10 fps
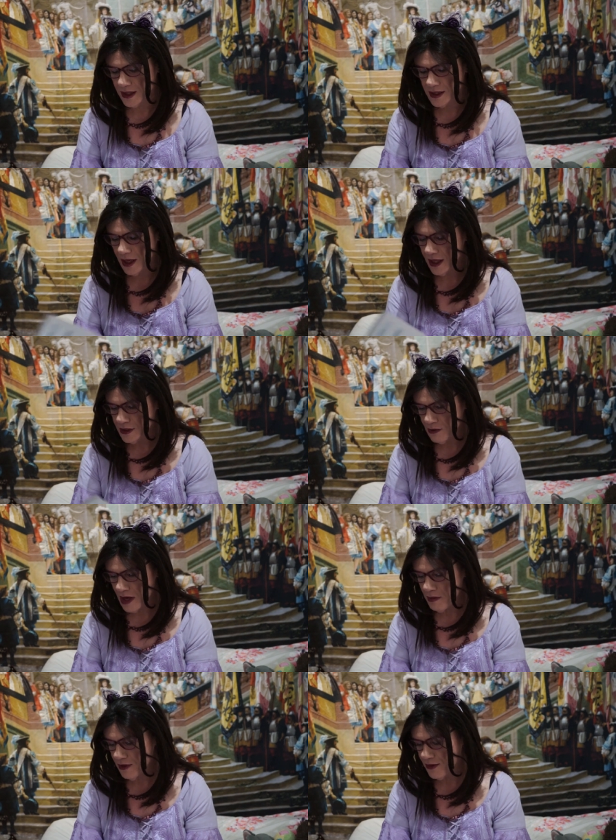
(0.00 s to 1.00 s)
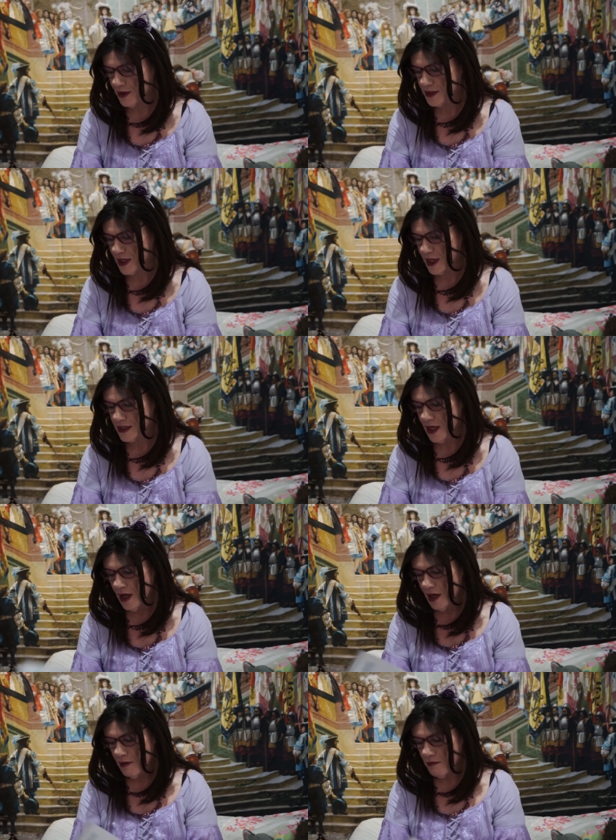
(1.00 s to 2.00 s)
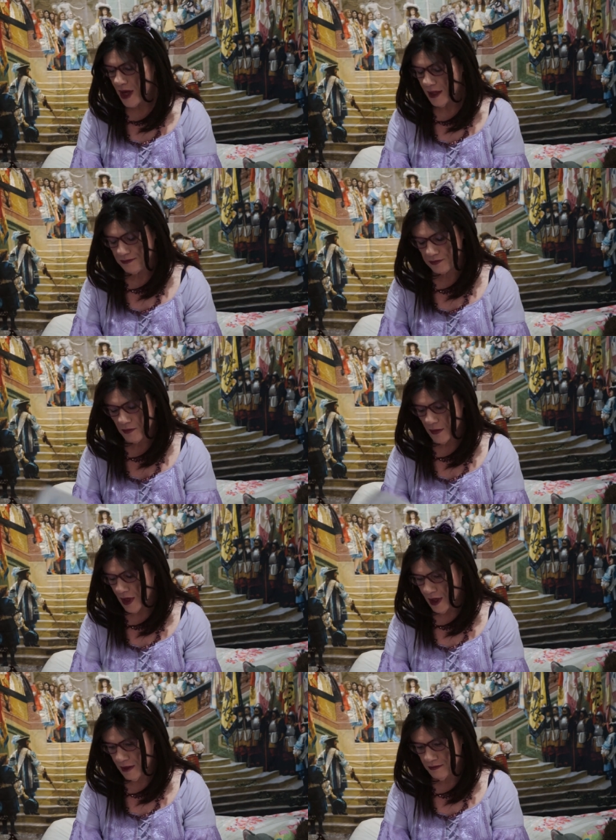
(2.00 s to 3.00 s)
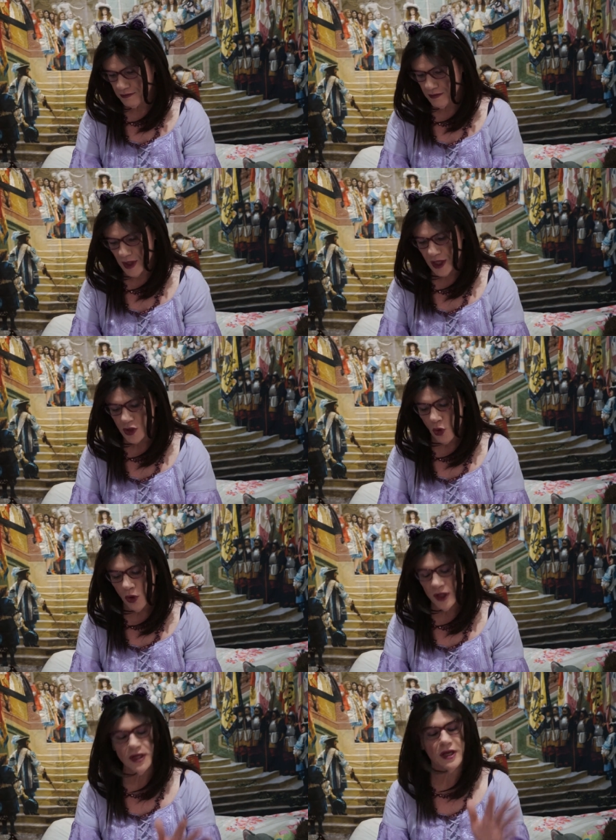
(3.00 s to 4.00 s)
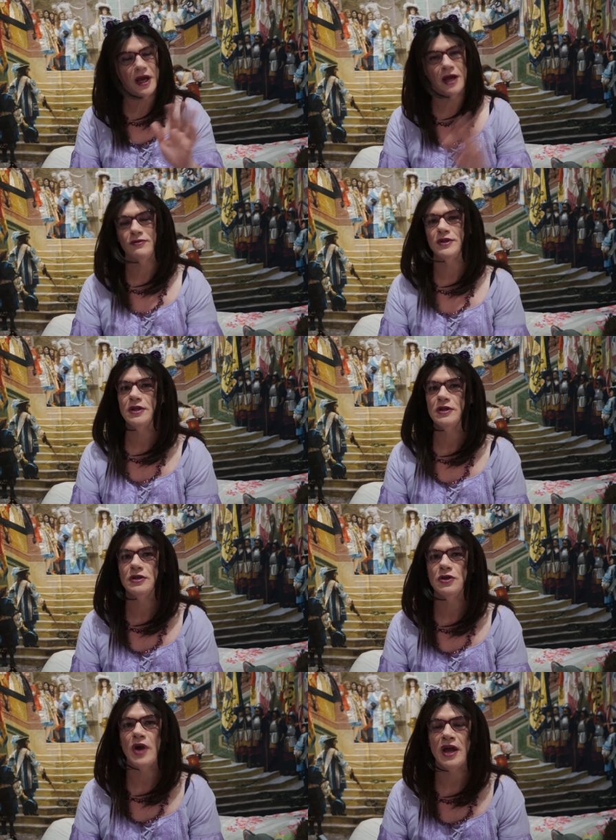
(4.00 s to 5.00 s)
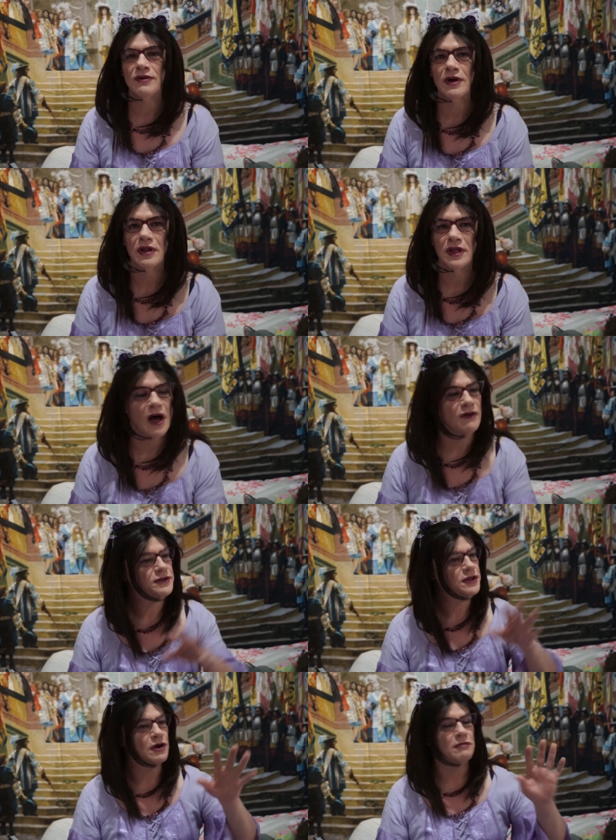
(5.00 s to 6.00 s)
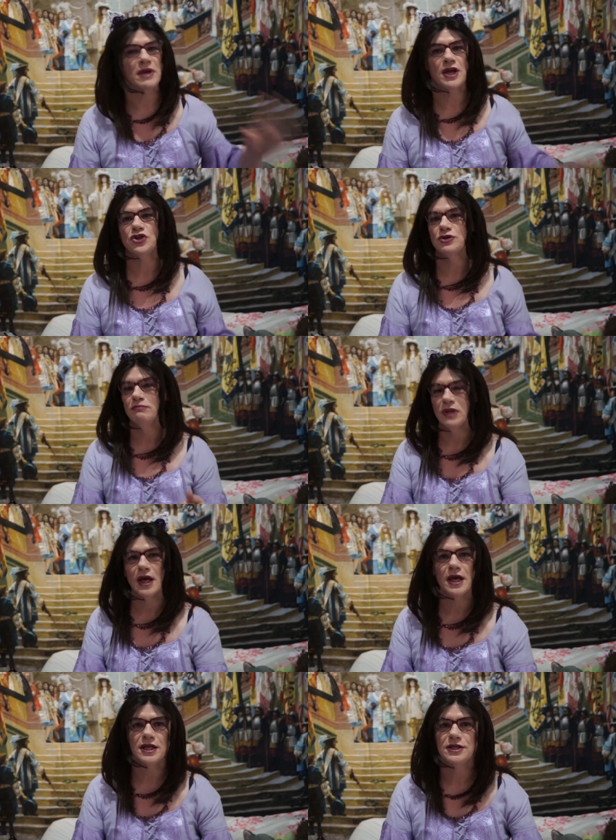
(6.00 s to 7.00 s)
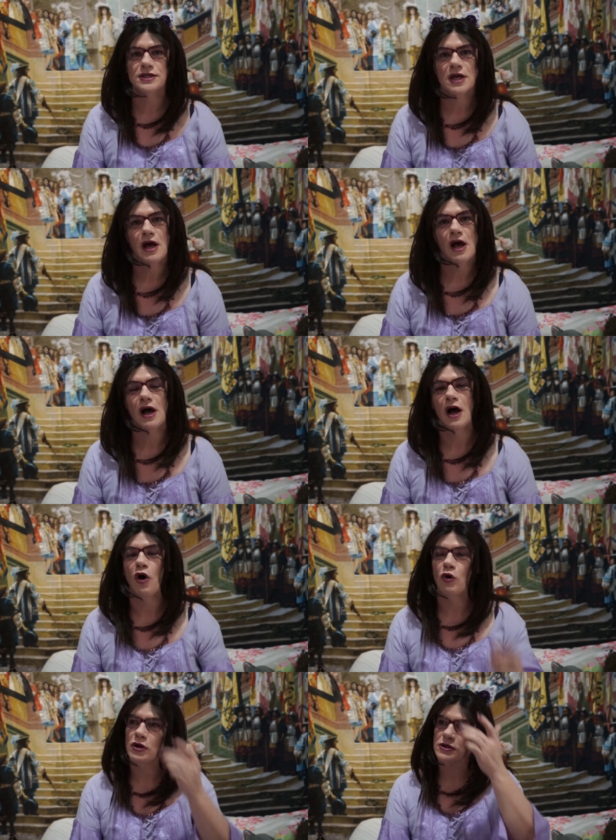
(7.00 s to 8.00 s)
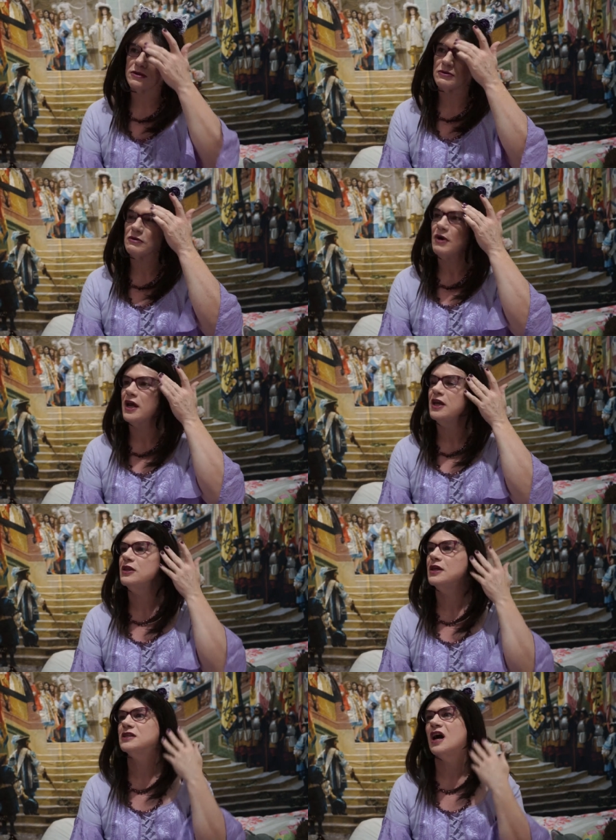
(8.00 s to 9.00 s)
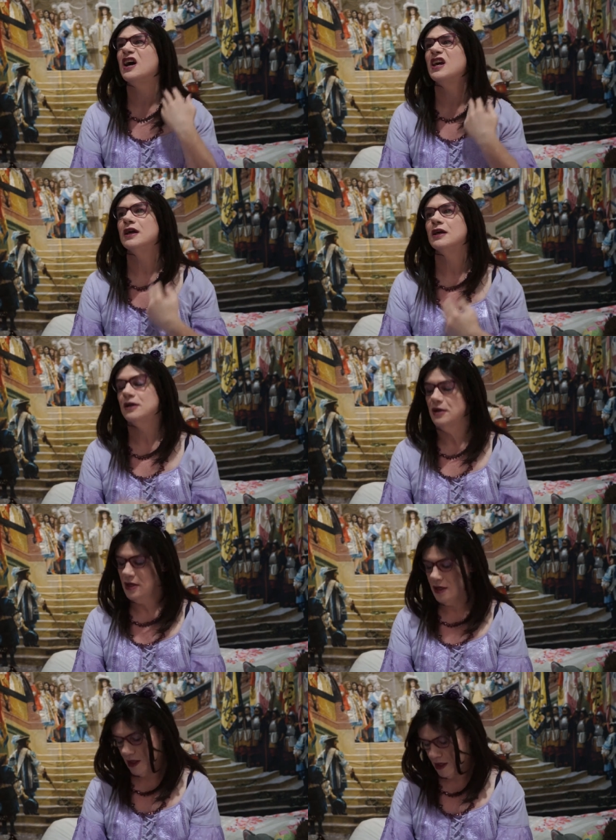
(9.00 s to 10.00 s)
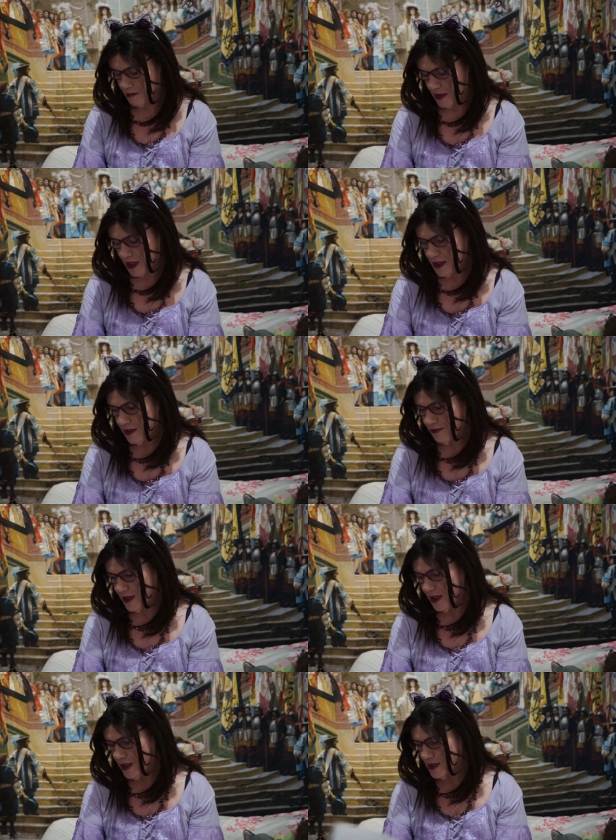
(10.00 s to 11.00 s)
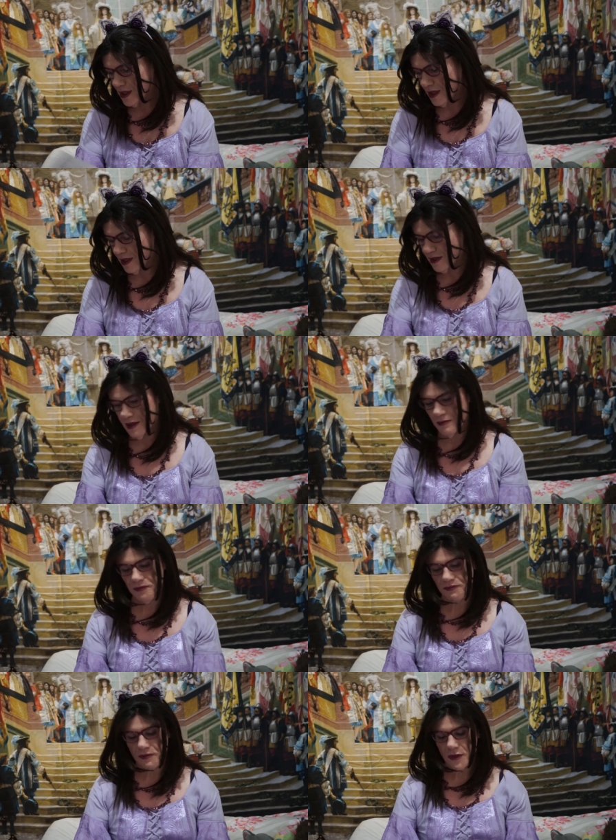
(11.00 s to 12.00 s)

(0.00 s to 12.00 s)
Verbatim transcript: and it's like, there's a rapier for God's sakes. But um, it's all in here, everything that you ever loved, you know, mesh, blades, uh, all those wacky things are here, um, ATVs and, um,